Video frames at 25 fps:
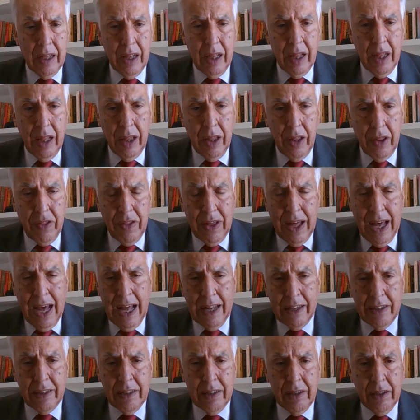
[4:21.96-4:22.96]

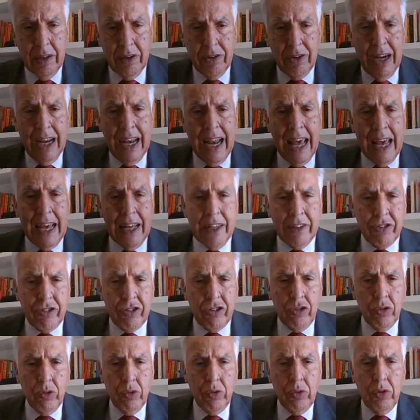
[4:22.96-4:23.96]
that relates
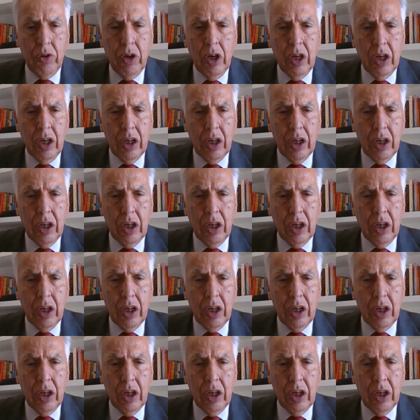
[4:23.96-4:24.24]
to